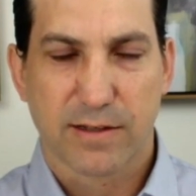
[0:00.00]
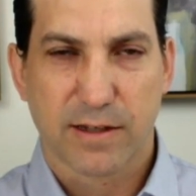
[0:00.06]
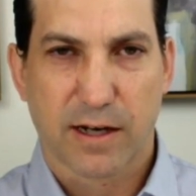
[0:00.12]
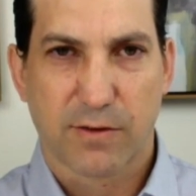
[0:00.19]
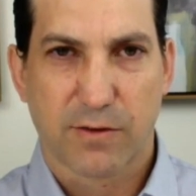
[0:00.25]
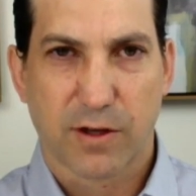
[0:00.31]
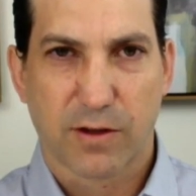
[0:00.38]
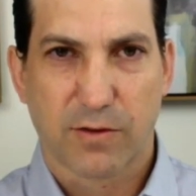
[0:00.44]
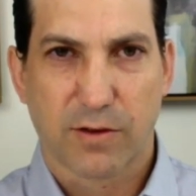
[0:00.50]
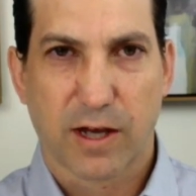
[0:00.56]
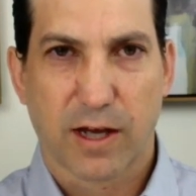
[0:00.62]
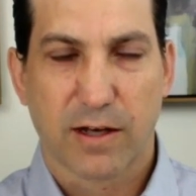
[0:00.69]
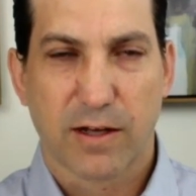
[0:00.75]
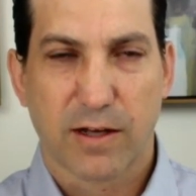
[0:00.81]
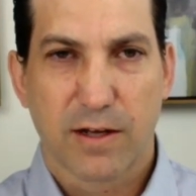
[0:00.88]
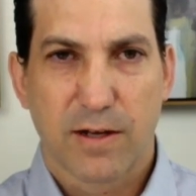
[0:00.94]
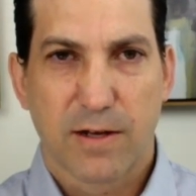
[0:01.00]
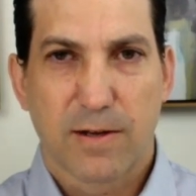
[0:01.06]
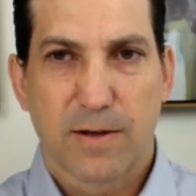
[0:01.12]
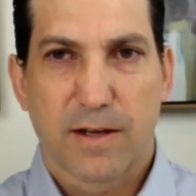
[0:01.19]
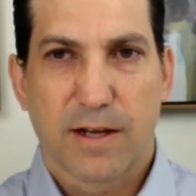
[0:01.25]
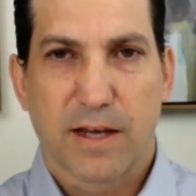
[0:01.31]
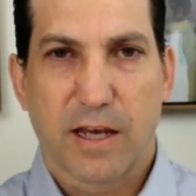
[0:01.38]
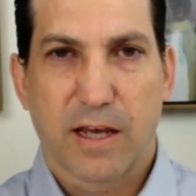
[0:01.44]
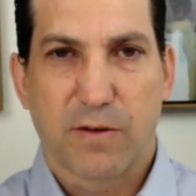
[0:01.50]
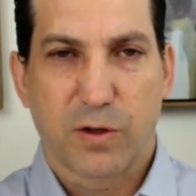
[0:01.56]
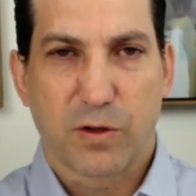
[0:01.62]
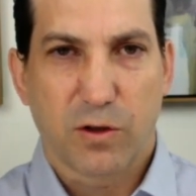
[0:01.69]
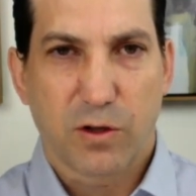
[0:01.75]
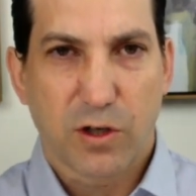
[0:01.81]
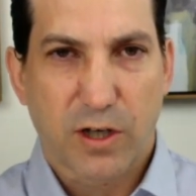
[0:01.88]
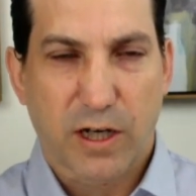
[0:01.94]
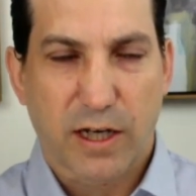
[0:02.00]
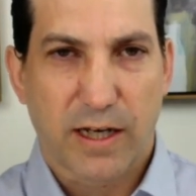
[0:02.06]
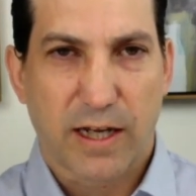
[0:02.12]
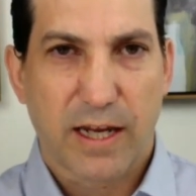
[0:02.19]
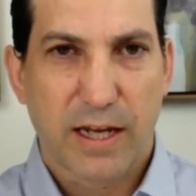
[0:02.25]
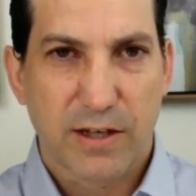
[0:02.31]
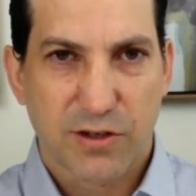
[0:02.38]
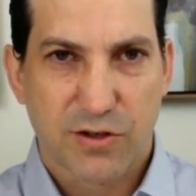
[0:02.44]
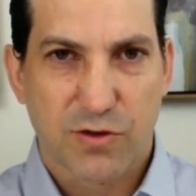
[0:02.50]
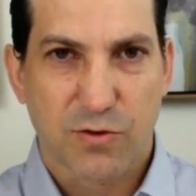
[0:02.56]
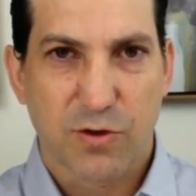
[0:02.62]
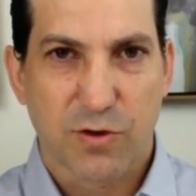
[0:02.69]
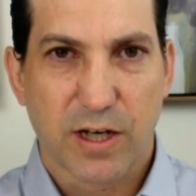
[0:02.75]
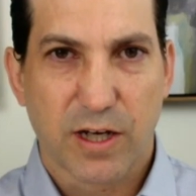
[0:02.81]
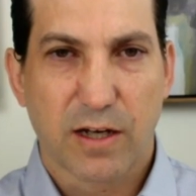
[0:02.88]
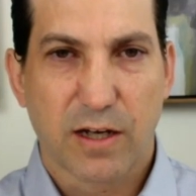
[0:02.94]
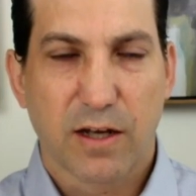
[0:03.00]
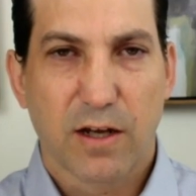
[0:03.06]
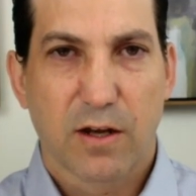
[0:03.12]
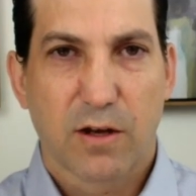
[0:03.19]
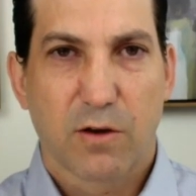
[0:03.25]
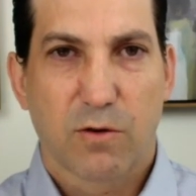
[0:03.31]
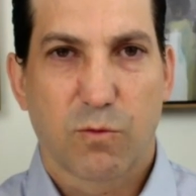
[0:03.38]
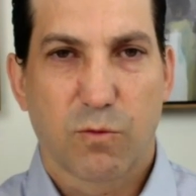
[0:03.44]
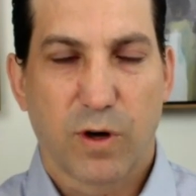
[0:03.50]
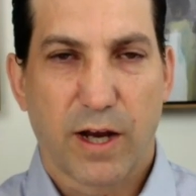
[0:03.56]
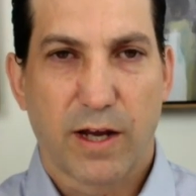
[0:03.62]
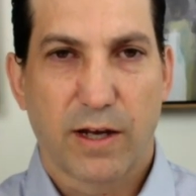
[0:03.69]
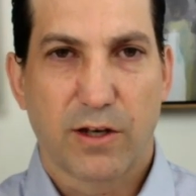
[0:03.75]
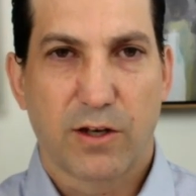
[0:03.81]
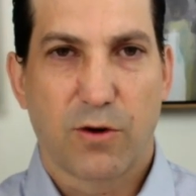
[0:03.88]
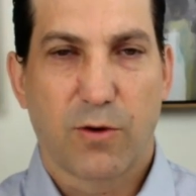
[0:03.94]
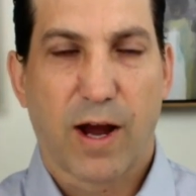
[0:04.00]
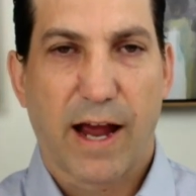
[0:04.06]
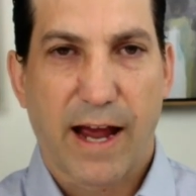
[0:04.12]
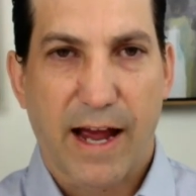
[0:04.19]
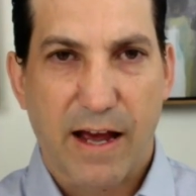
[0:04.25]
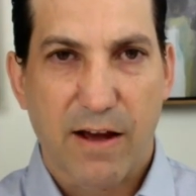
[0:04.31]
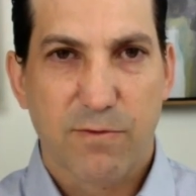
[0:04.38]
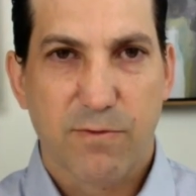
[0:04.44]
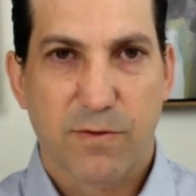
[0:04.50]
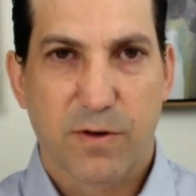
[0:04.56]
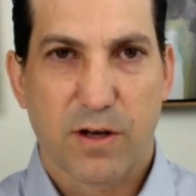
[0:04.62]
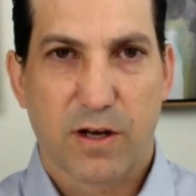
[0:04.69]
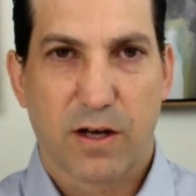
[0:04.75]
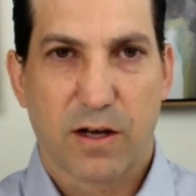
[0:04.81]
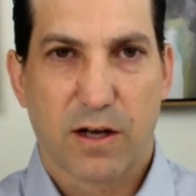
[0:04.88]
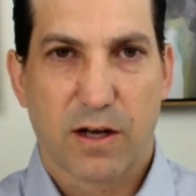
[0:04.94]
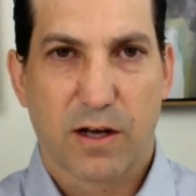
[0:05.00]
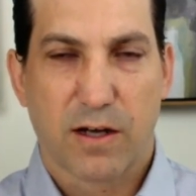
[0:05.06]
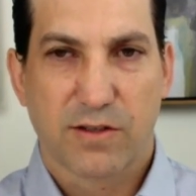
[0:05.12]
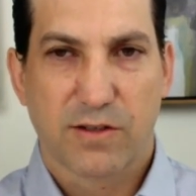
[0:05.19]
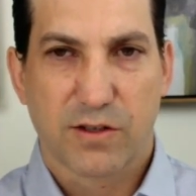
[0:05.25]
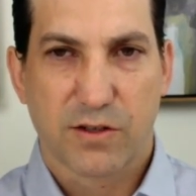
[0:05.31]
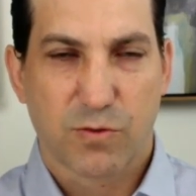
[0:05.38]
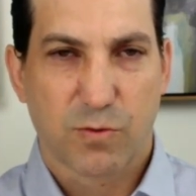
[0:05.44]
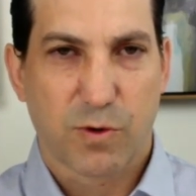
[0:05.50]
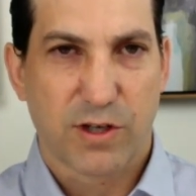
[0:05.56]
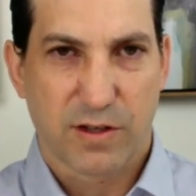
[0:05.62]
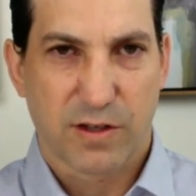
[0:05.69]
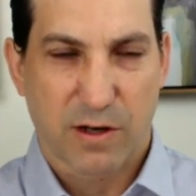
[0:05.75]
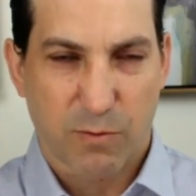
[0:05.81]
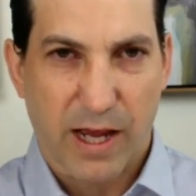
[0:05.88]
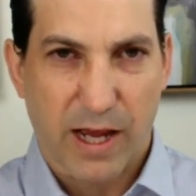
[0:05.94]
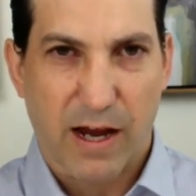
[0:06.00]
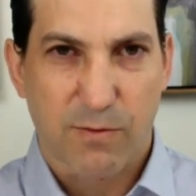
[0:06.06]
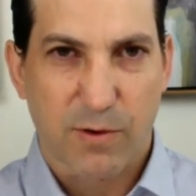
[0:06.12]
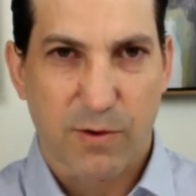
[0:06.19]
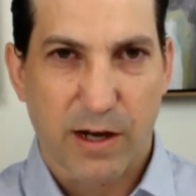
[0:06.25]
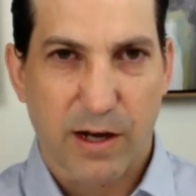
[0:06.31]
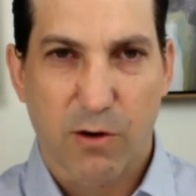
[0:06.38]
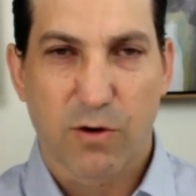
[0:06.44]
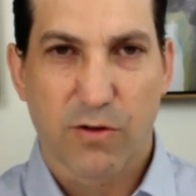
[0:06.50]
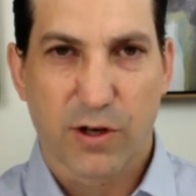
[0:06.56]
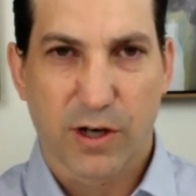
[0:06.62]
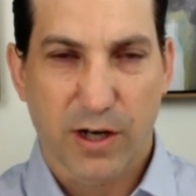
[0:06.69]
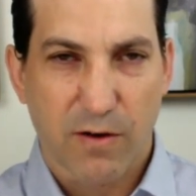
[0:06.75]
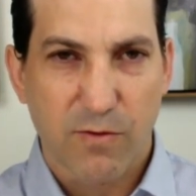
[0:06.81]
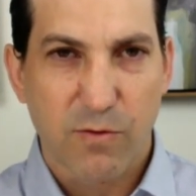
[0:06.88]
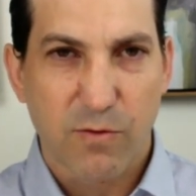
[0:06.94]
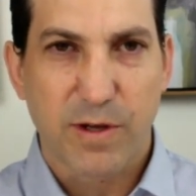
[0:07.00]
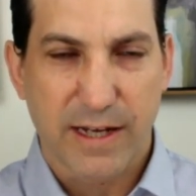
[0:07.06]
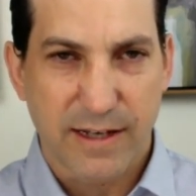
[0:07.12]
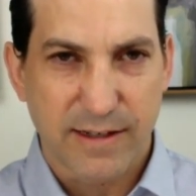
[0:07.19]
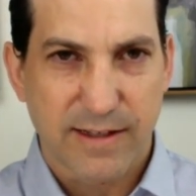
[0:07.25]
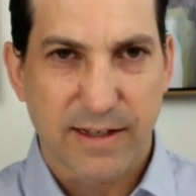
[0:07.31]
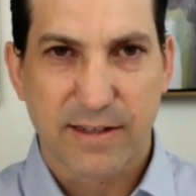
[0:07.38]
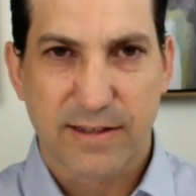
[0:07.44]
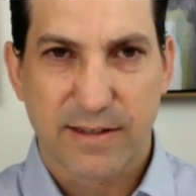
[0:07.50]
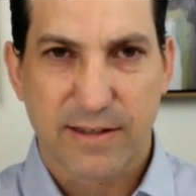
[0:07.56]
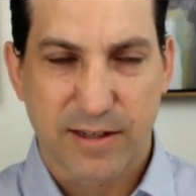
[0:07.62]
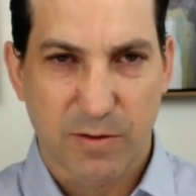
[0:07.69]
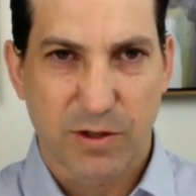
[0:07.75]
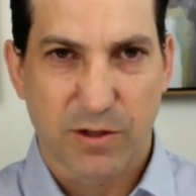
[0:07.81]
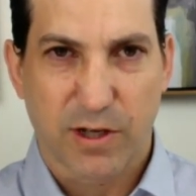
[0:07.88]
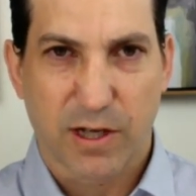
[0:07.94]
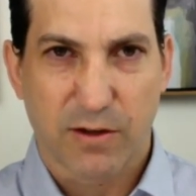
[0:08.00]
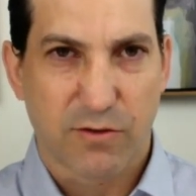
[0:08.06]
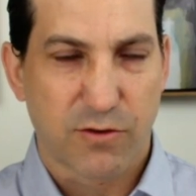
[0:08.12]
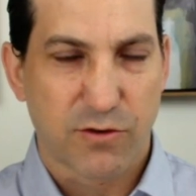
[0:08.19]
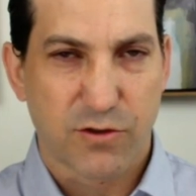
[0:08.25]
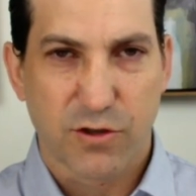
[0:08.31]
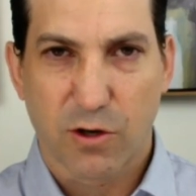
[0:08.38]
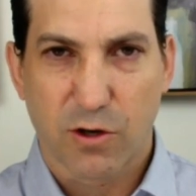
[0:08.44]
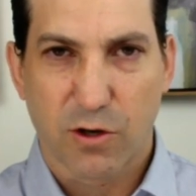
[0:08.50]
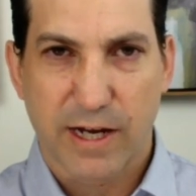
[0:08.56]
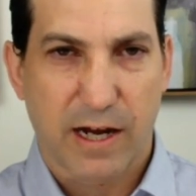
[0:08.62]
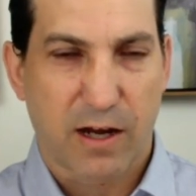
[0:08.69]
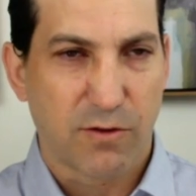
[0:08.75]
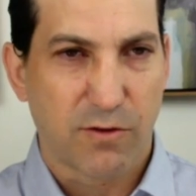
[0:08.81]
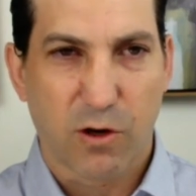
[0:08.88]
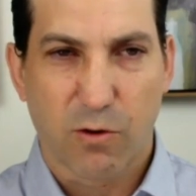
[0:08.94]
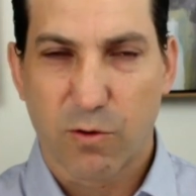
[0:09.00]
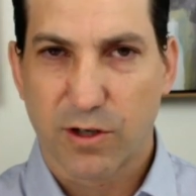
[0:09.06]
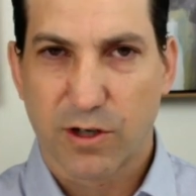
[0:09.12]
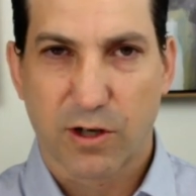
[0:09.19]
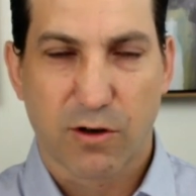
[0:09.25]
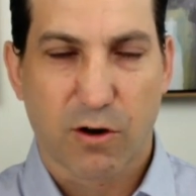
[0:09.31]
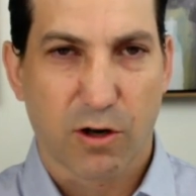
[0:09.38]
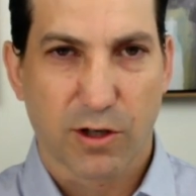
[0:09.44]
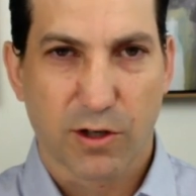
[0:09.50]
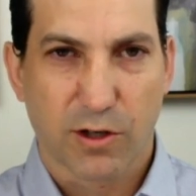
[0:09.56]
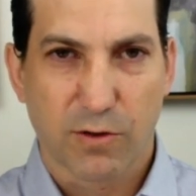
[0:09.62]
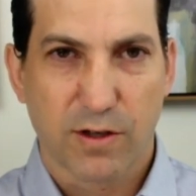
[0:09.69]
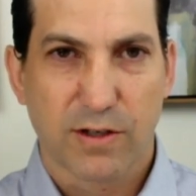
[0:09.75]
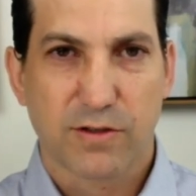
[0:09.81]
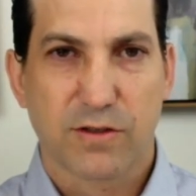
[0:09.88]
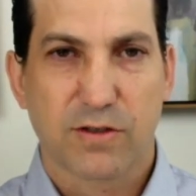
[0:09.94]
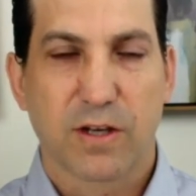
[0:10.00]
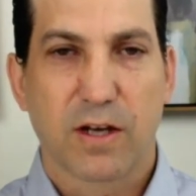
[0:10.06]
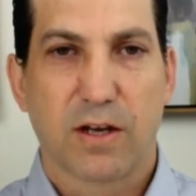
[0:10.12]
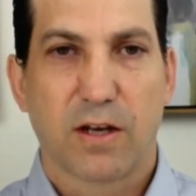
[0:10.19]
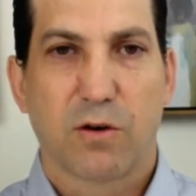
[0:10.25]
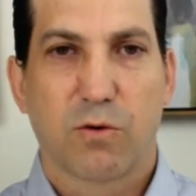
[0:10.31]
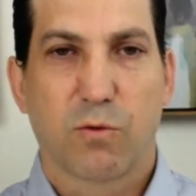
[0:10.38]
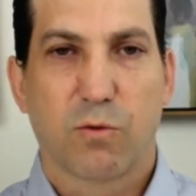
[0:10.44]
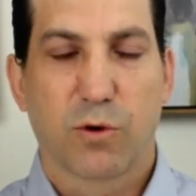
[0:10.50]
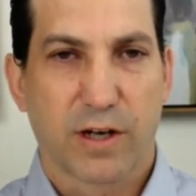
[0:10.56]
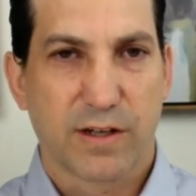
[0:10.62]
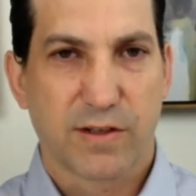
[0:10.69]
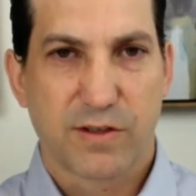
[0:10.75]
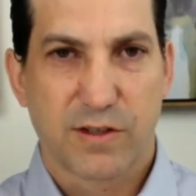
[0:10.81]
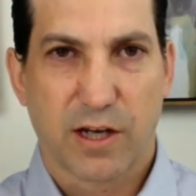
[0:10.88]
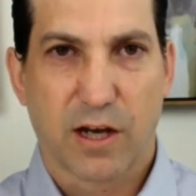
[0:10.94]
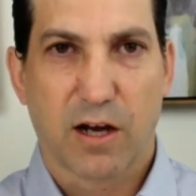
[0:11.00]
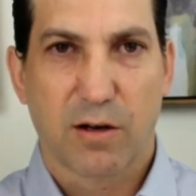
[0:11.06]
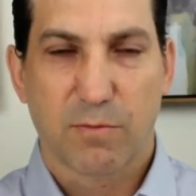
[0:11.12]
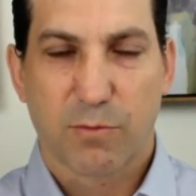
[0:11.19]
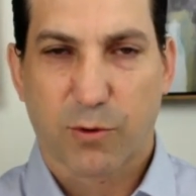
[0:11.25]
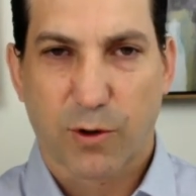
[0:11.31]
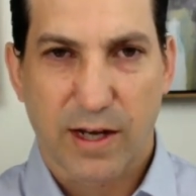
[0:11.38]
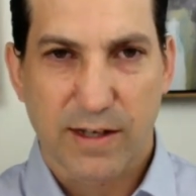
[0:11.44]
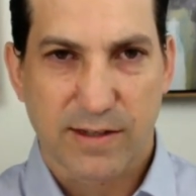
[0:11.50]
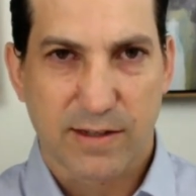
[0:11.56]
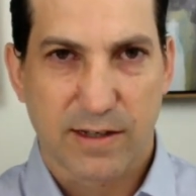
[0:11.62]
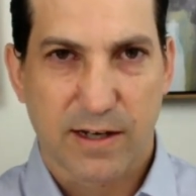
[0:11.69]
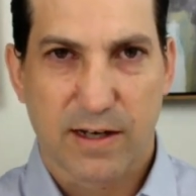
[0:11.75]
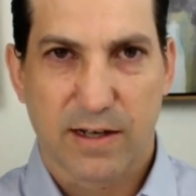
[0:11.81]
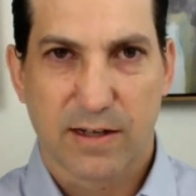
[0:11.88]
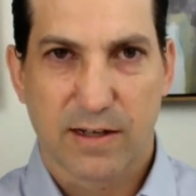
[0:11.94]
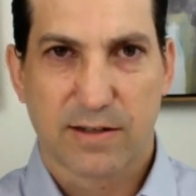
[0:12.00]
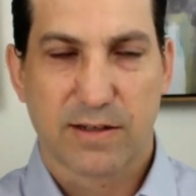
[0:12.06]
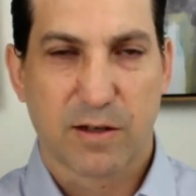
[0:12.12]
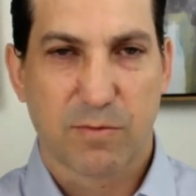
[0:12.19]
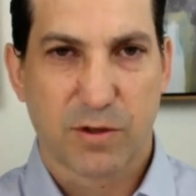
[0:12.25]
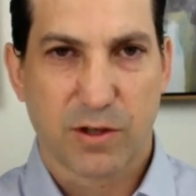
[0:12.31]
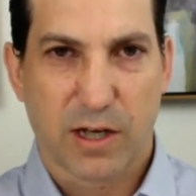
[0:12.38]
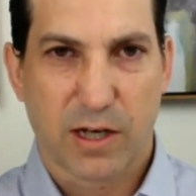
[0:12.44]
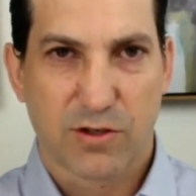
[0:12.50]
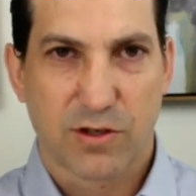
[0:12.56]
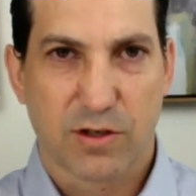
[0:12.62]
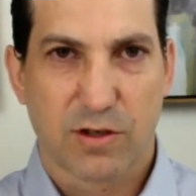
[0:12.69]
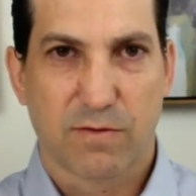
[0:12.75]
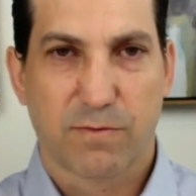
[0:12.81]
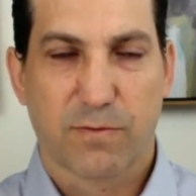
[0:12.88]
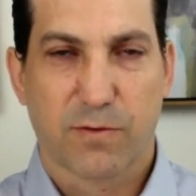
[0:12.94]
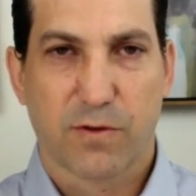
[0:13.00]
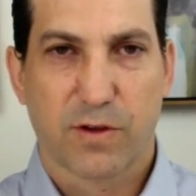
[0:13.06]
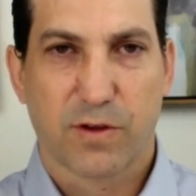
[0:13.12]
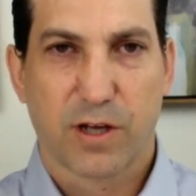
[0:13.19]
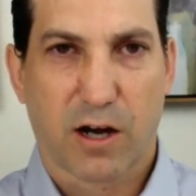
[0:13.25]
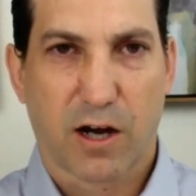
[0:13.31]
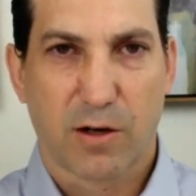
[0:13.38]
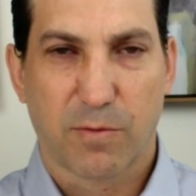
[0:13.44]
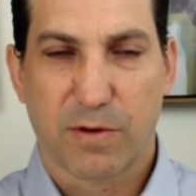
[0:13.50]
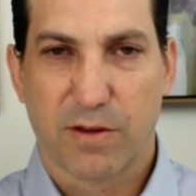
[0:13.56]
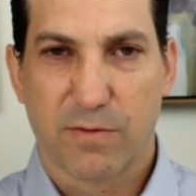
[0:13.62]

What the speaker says: And I think that if you look at history, when you have a situation that we have right now where the government is going to stimulate, there's no doubt, no one can argue this, we're going to see unprecedented stimulation for the economy.